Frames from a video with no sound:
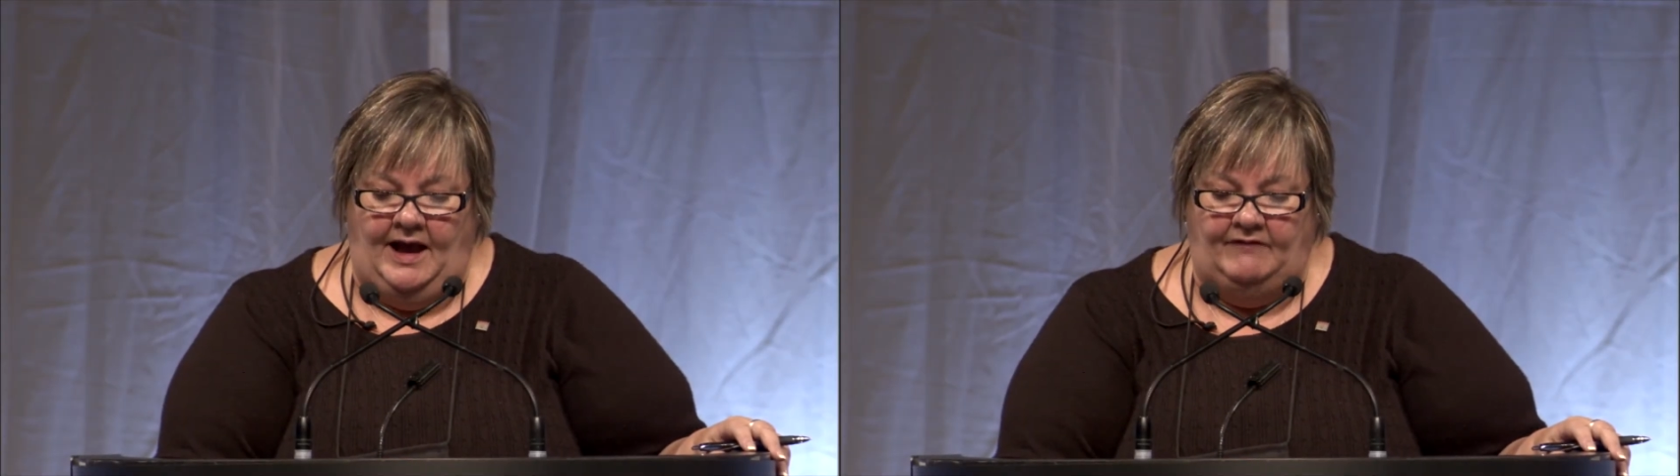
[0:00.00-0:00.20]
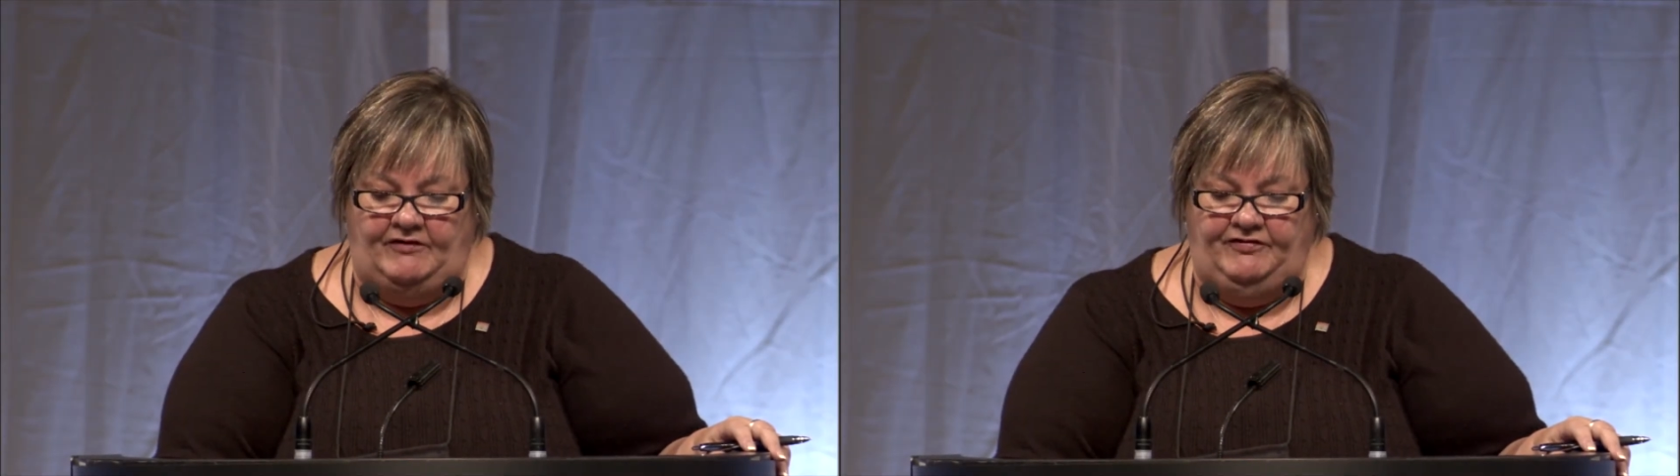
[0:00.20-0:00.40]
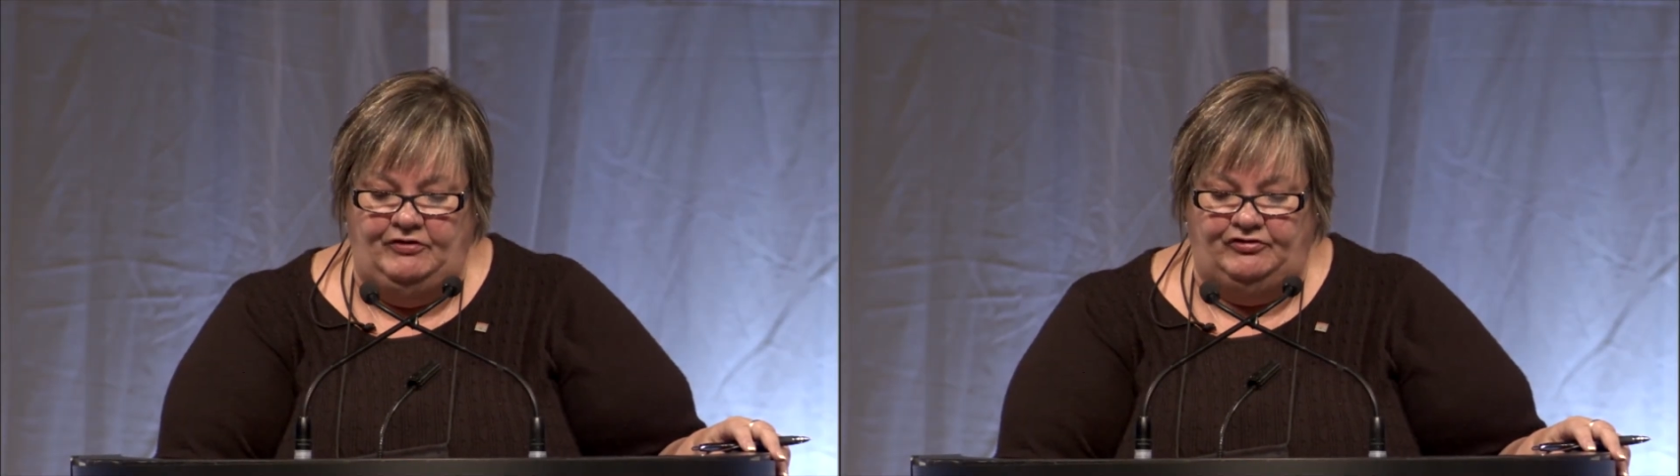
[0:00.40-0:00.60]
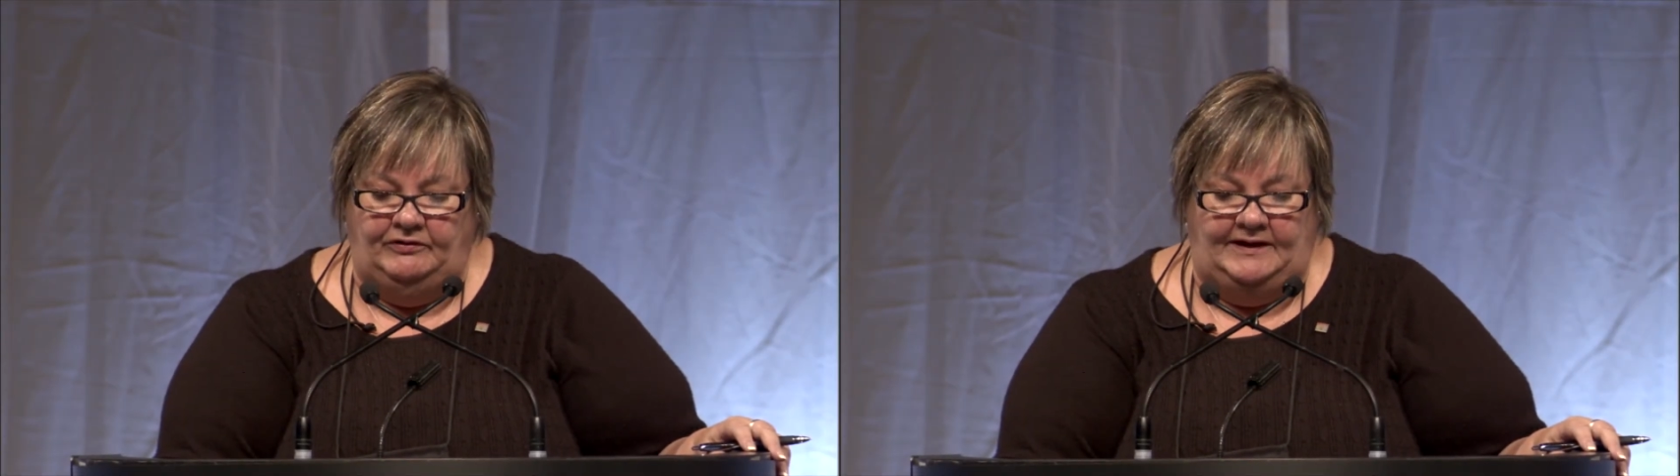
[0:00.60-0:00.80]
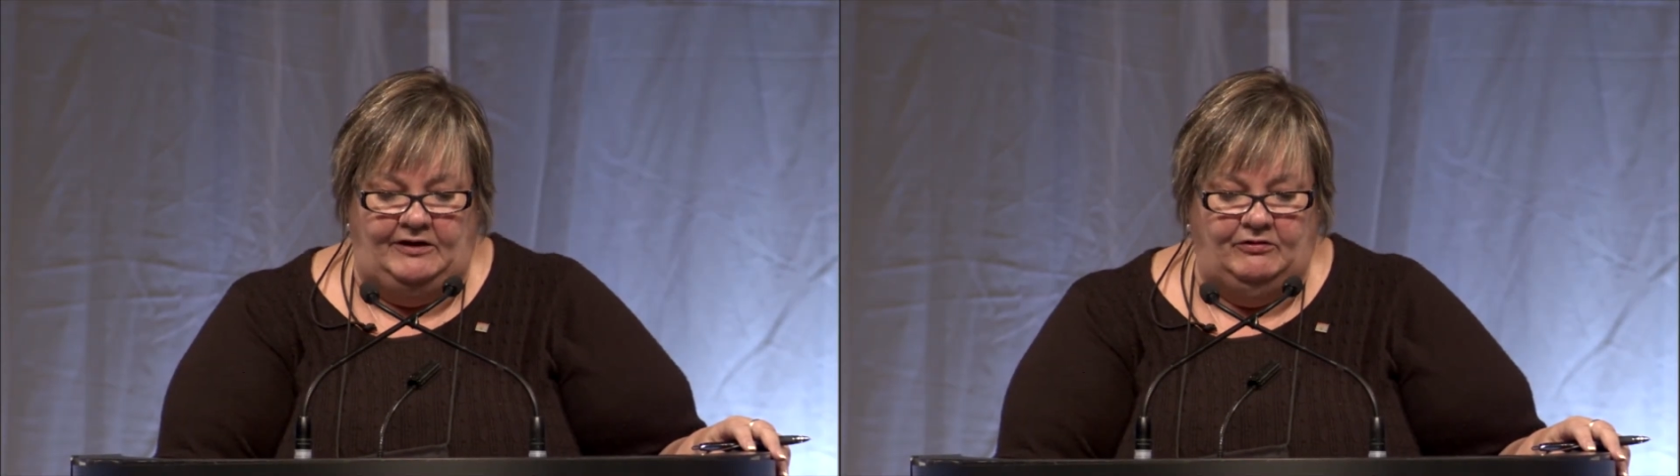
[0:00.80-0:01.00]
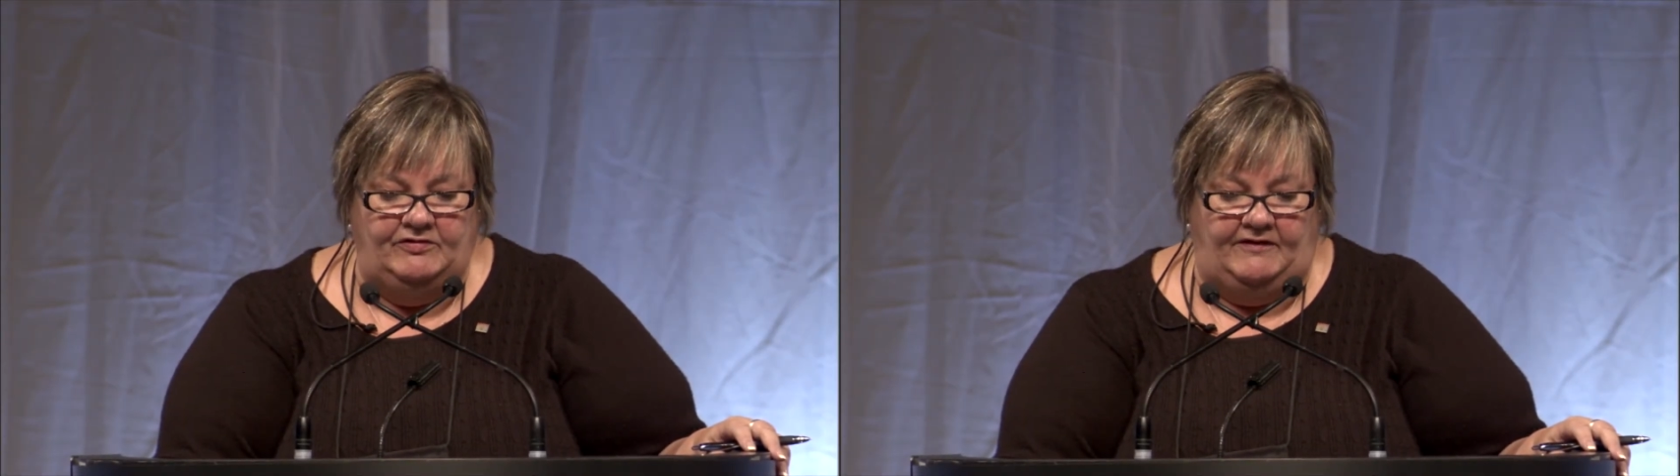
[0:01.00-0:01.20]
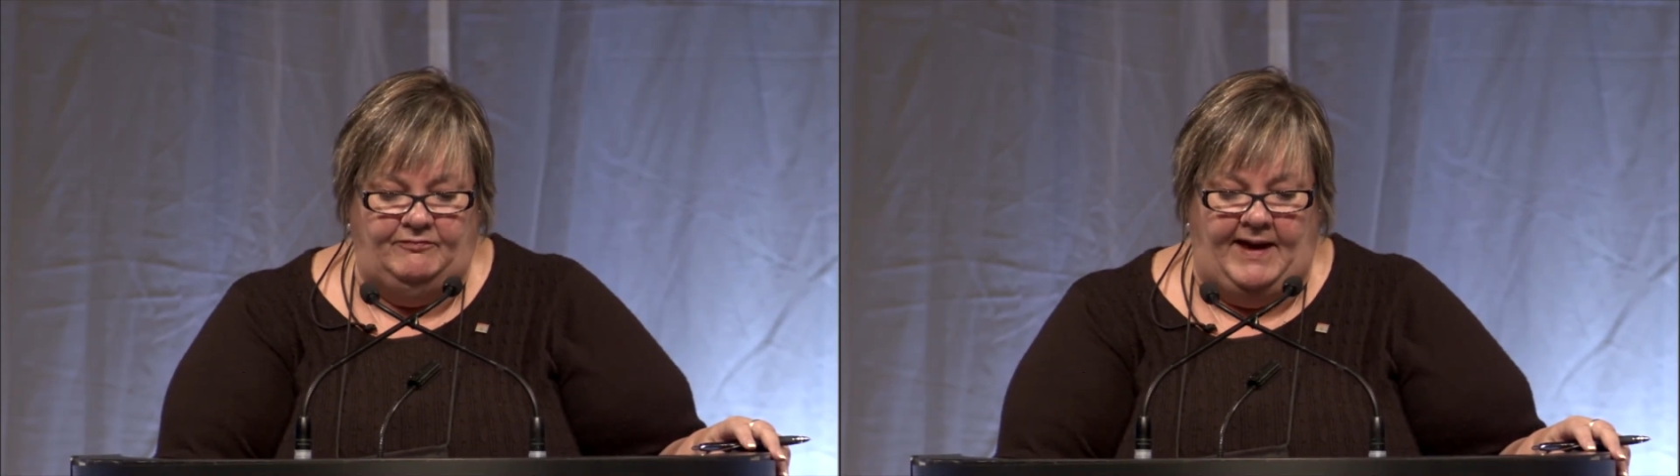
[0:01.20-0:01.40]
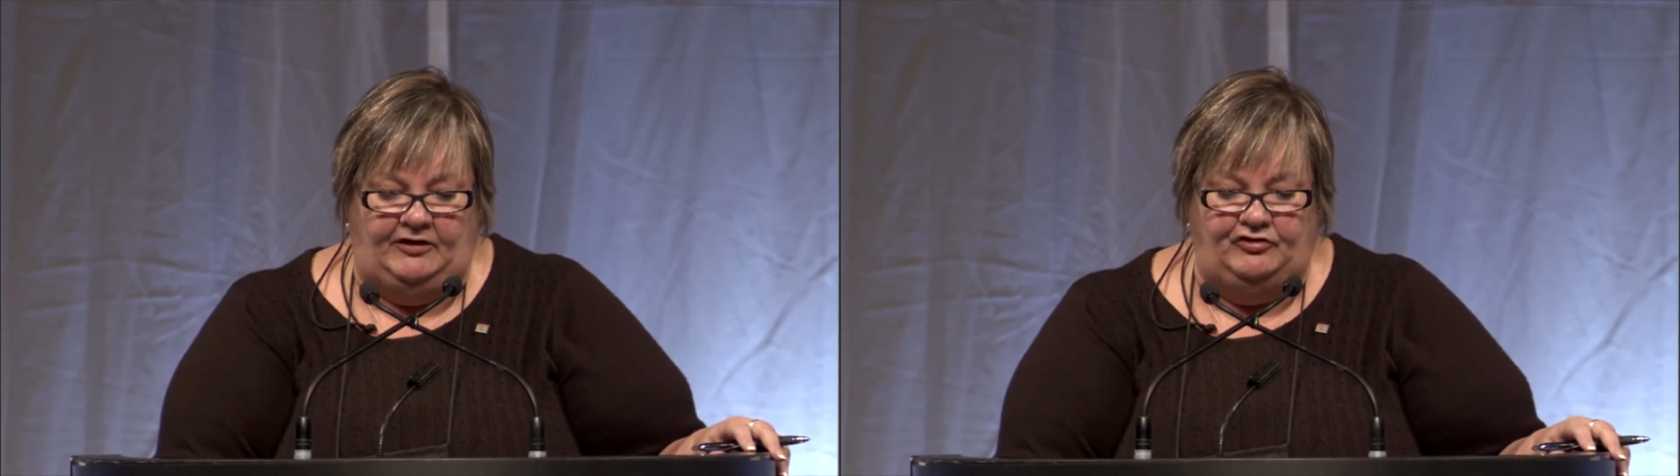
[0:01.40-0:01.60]
of a Future Leaders
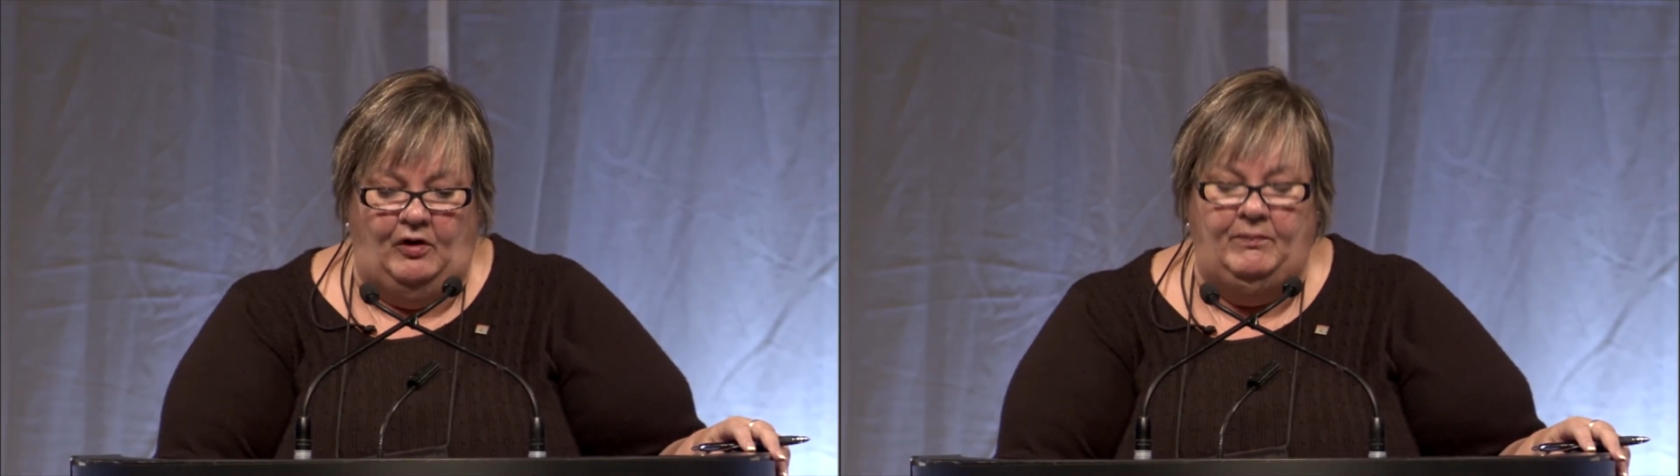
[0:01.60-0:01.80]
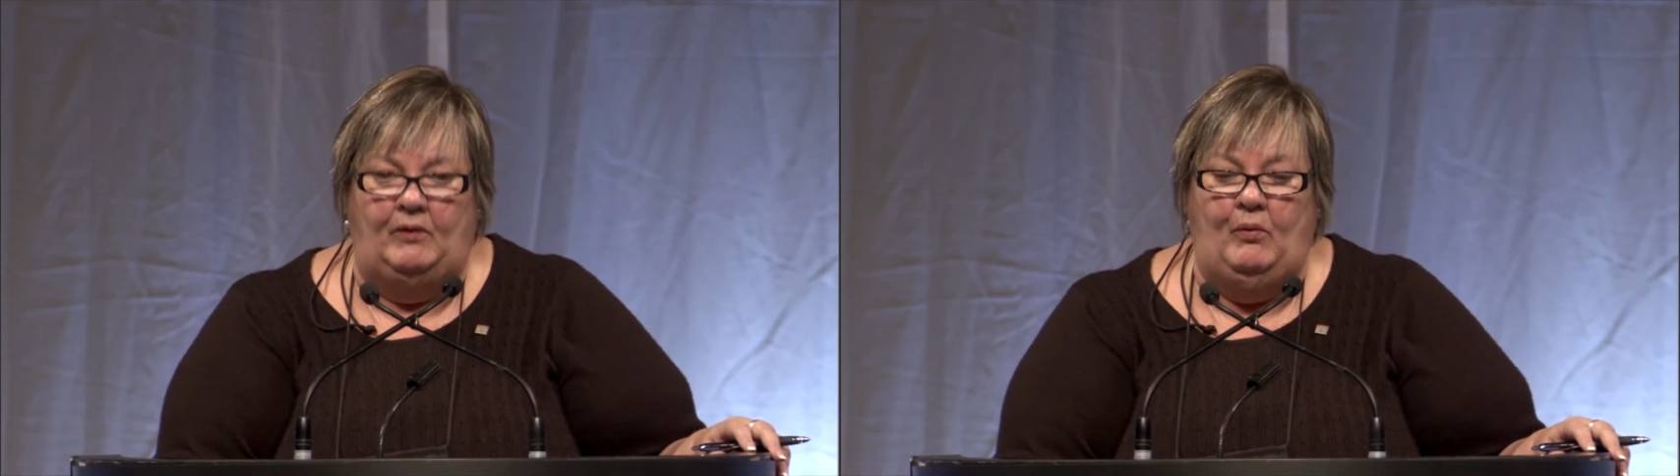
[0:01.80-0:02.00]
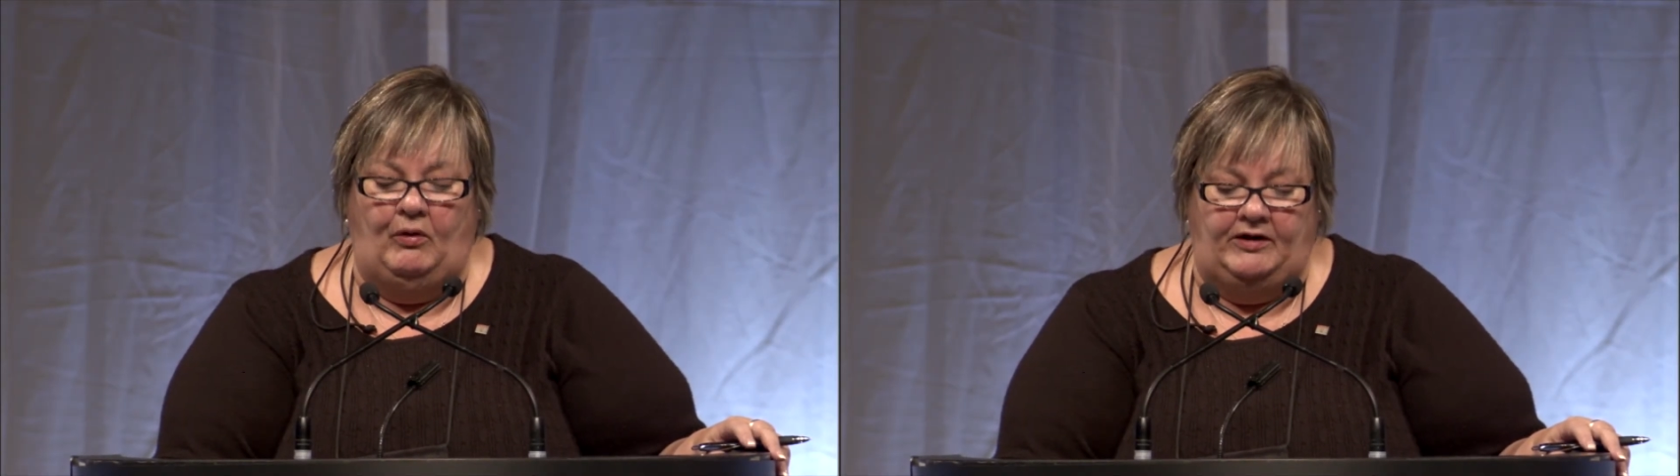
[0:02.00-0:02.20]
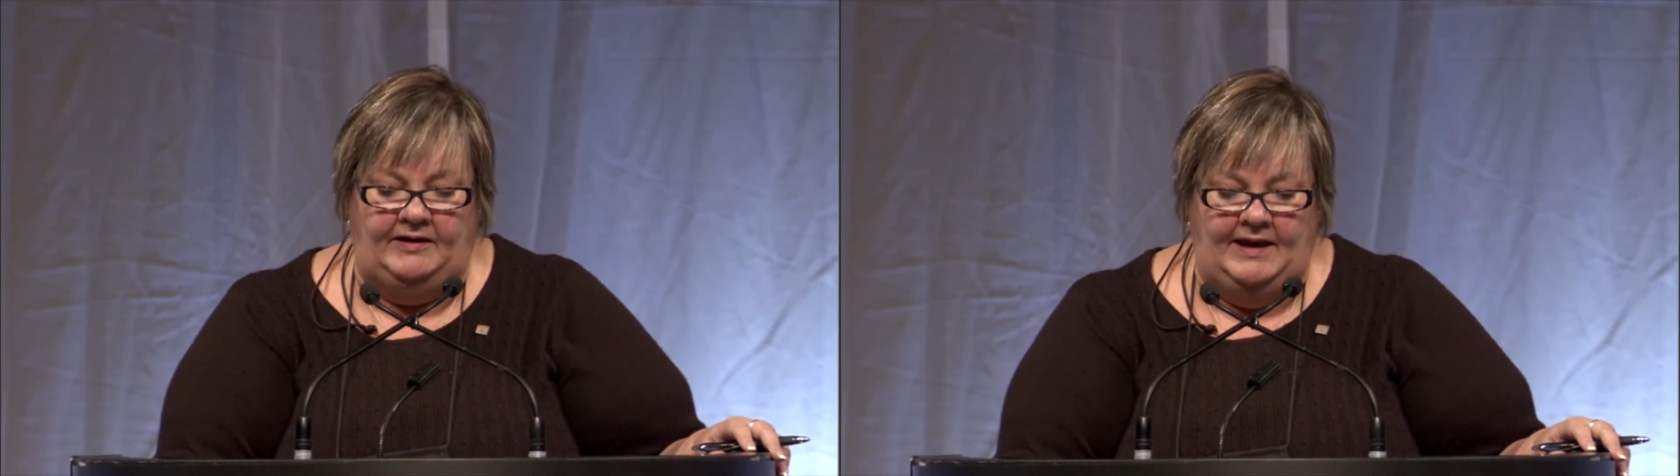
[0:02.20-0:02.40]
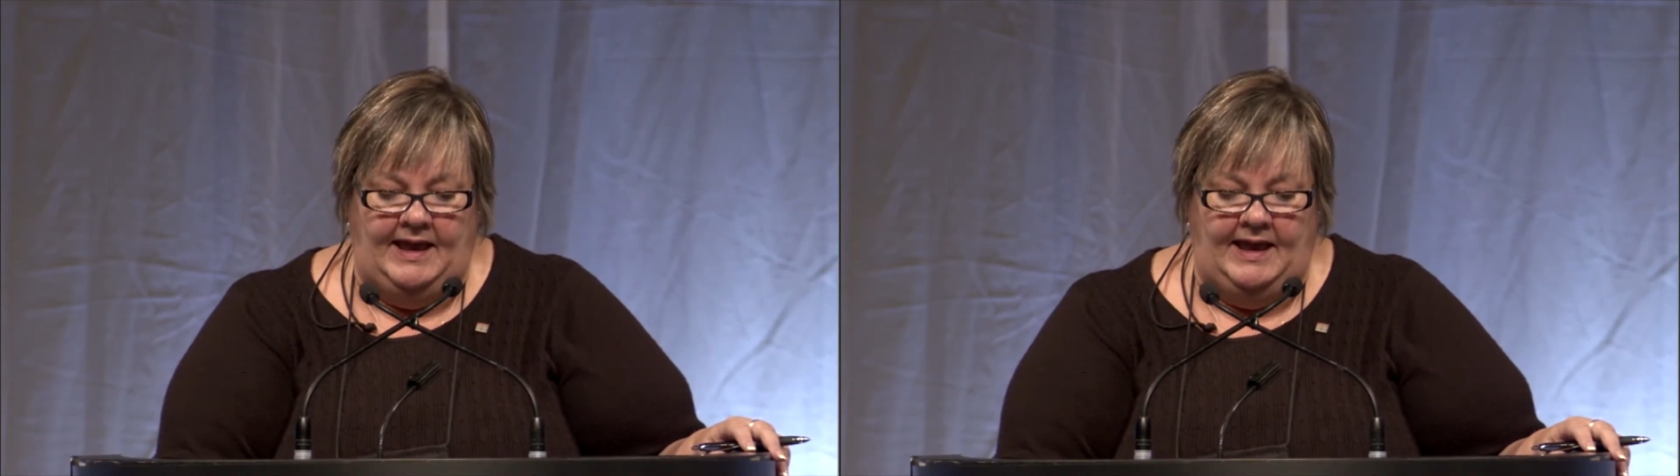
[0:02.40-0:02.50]
of Manitoba Award